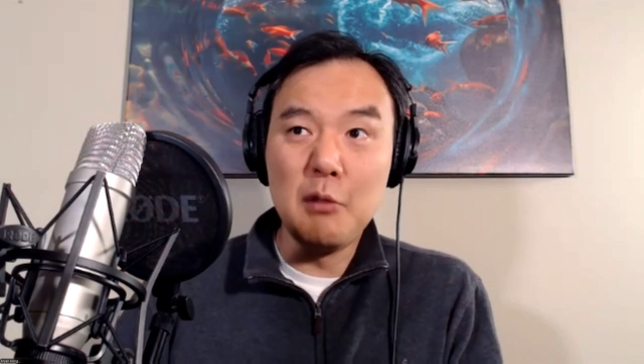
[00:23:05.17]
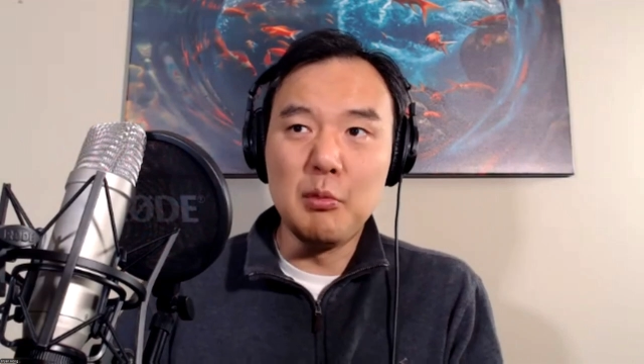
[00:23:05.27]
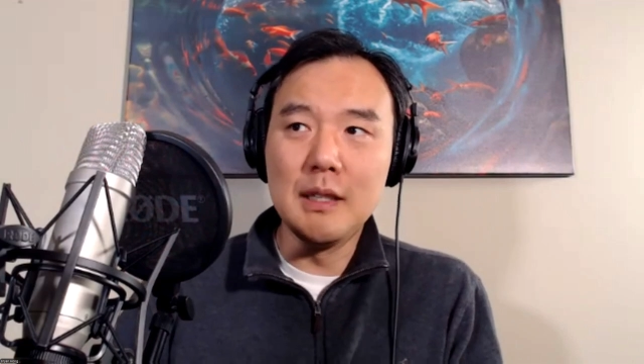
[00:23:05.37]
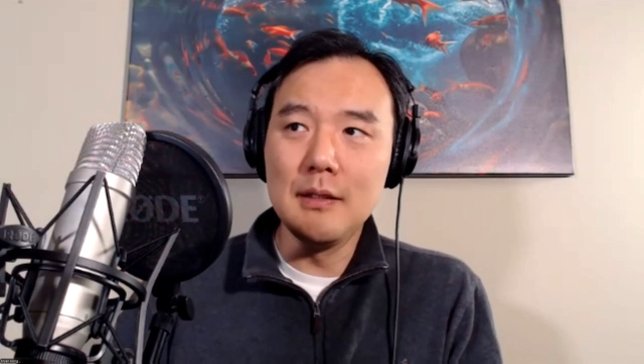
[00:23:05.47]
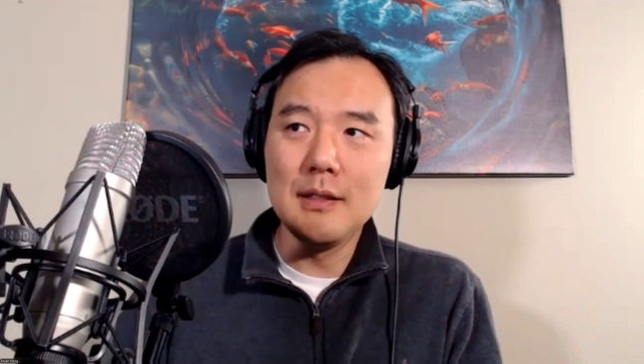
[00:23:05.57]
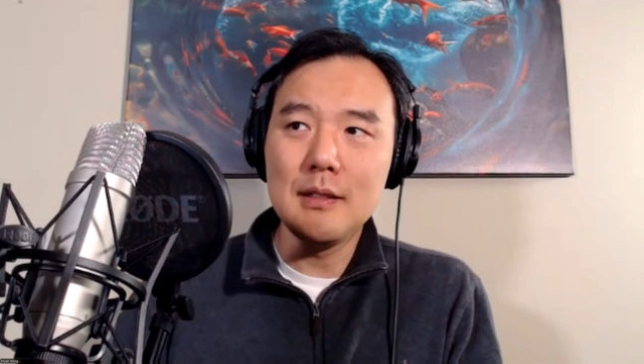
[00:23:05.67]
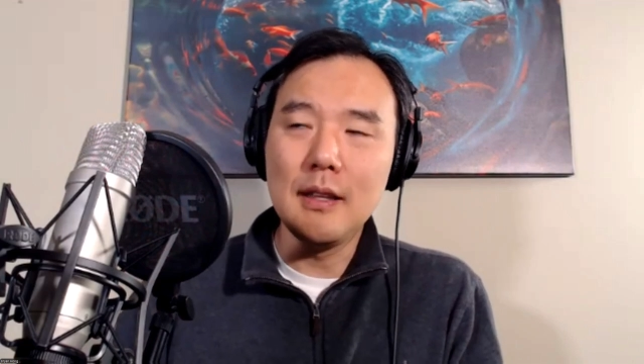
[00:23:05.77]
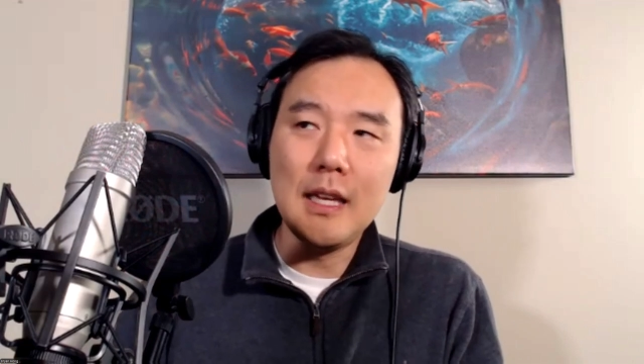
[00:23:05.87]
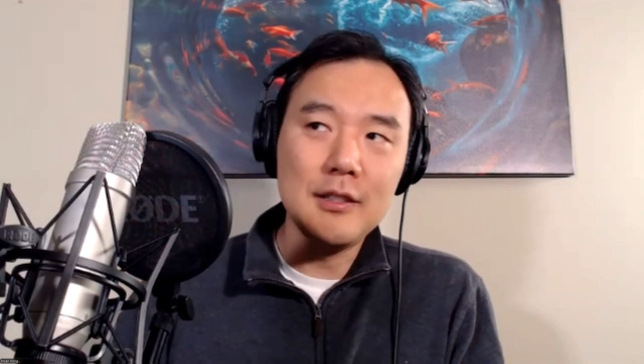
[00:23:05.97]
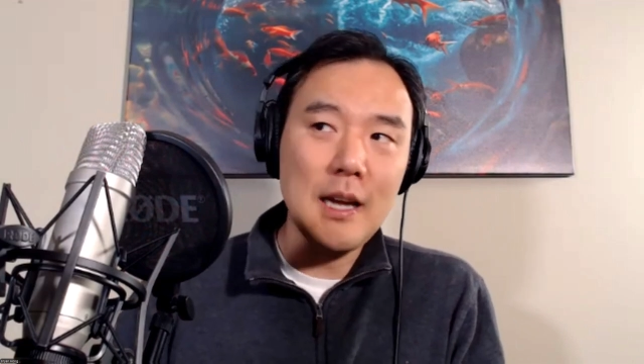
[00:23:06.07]
Yen real
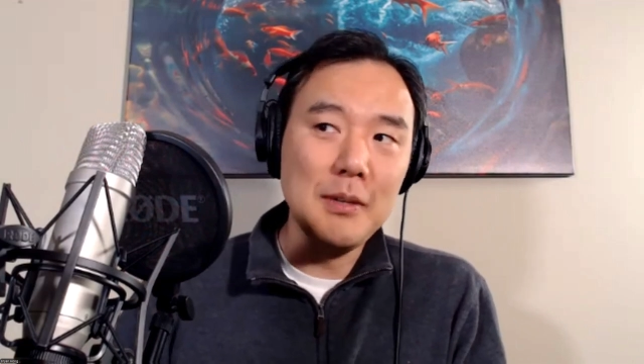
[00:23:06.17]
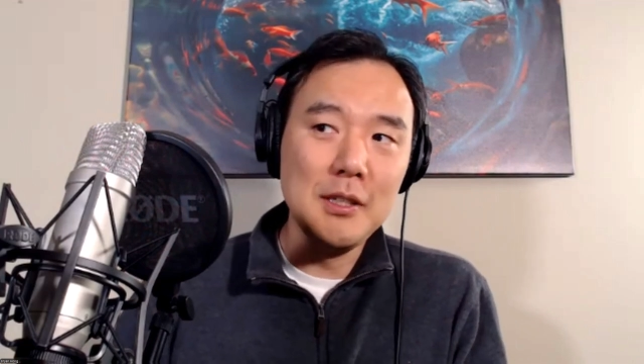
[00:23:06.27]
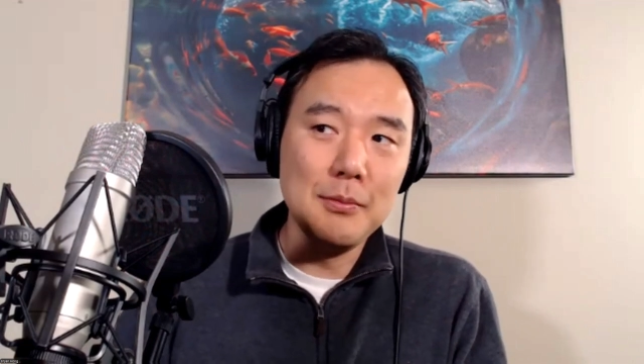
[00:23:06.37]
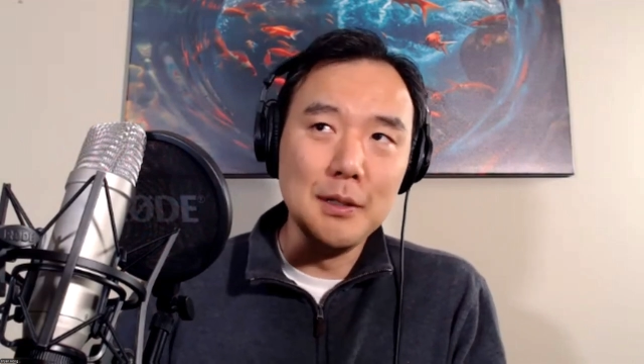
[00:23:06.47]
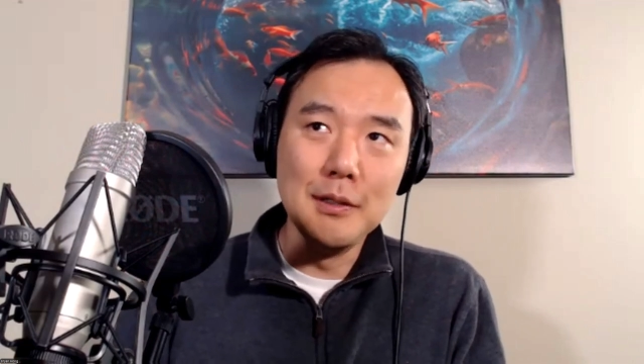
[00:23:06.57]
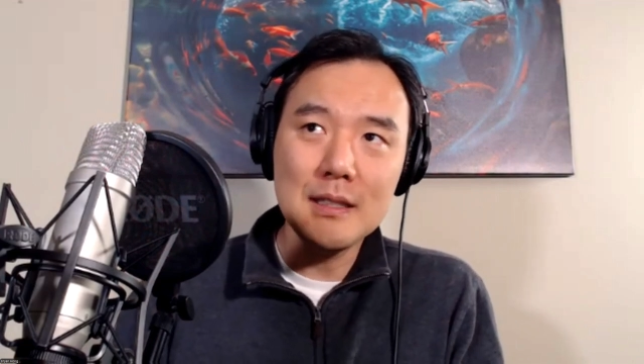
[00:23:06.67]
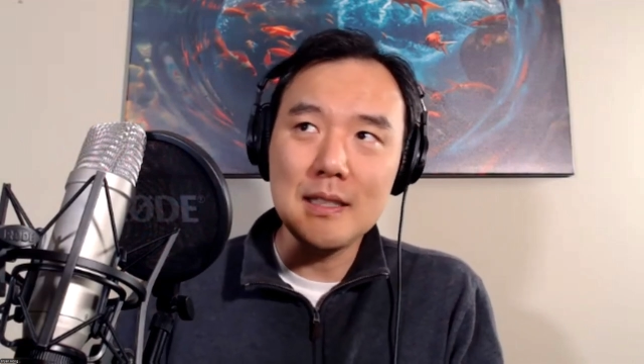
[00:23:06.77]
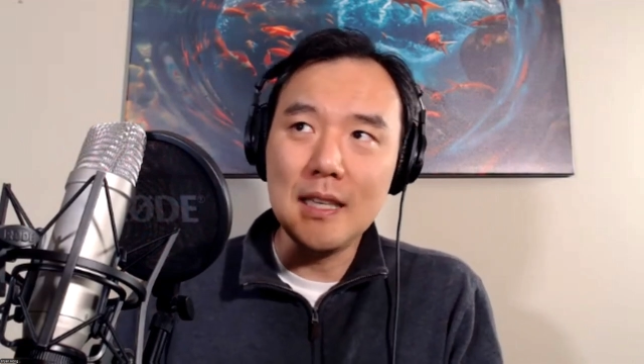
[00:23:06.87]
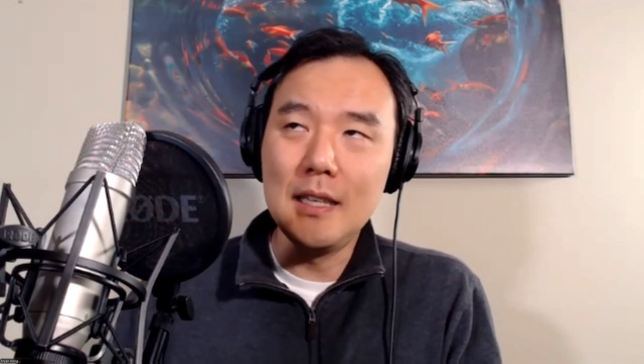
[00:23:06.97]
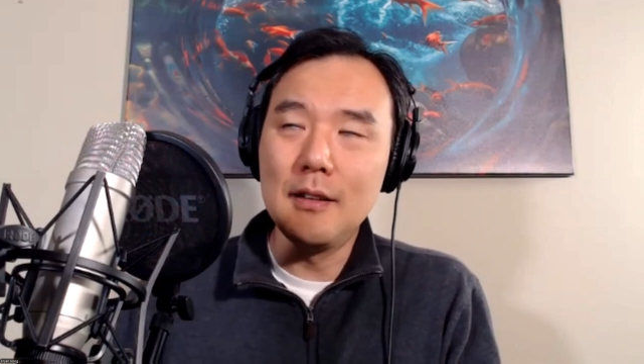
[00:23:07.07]
estate, like Japanese real
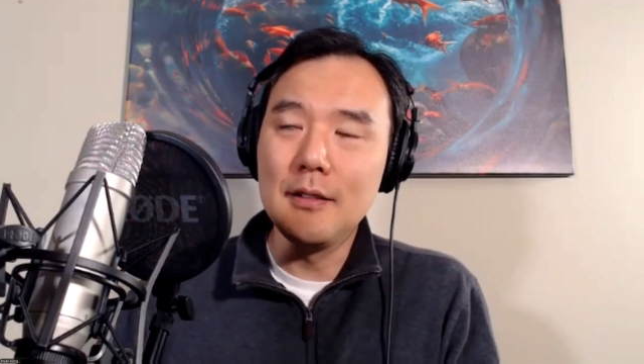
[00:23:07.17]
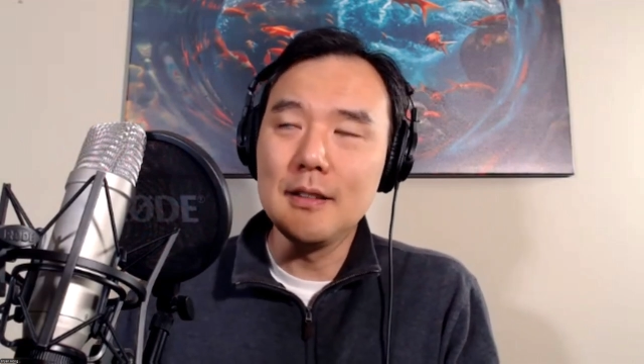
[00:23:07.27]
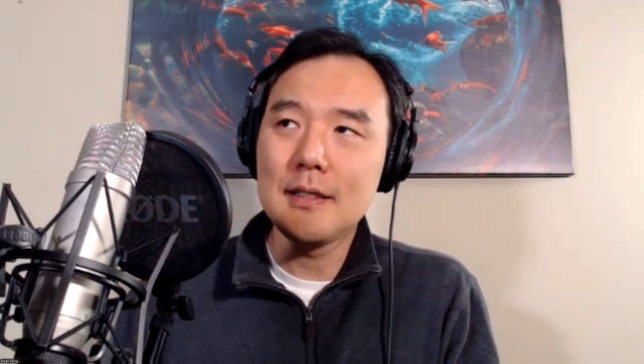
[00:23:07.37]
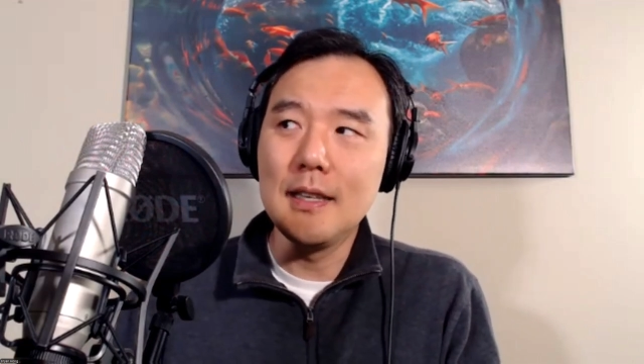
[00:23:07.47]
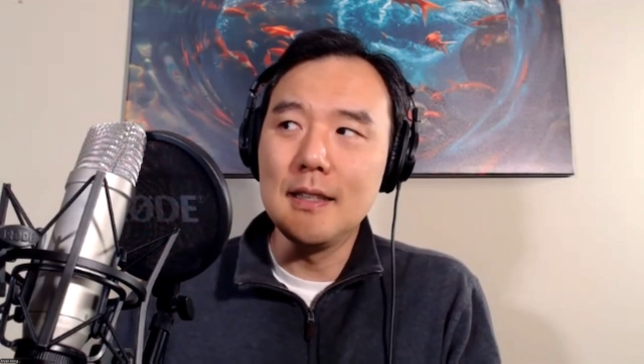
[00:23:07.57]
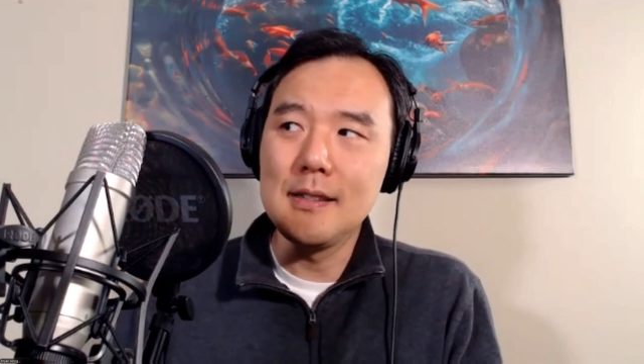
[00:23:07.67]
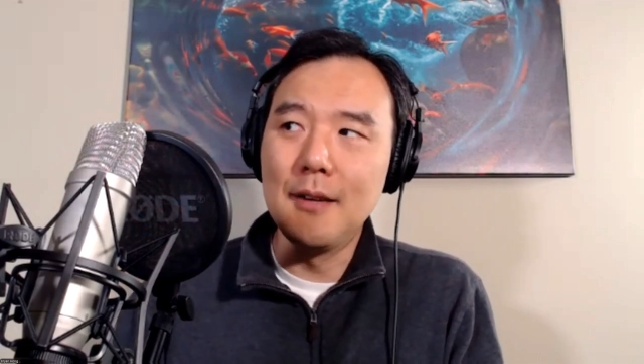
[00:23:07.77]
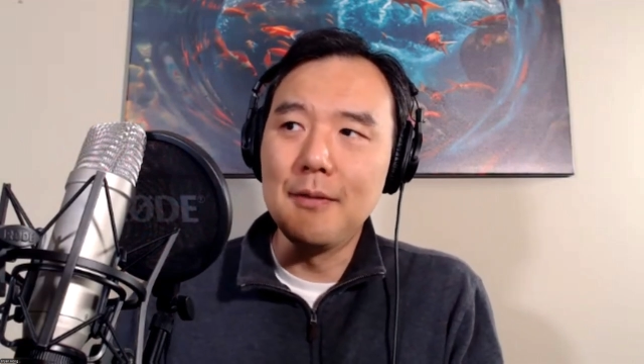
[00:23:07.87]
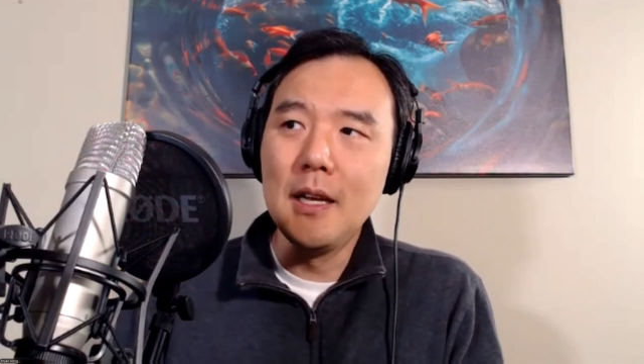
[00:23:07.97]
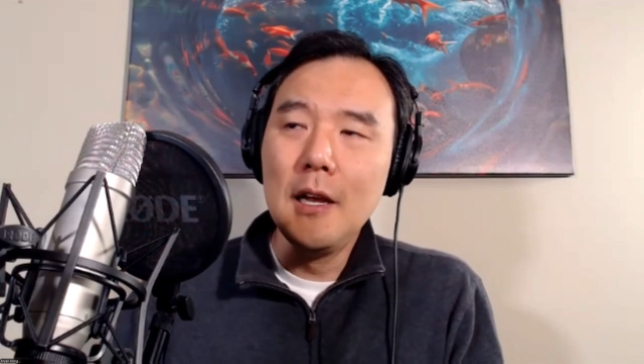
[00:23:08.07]
estate, all this kind of
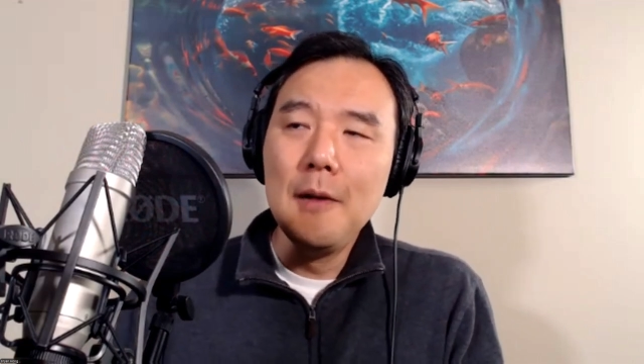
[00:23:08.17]
stuff.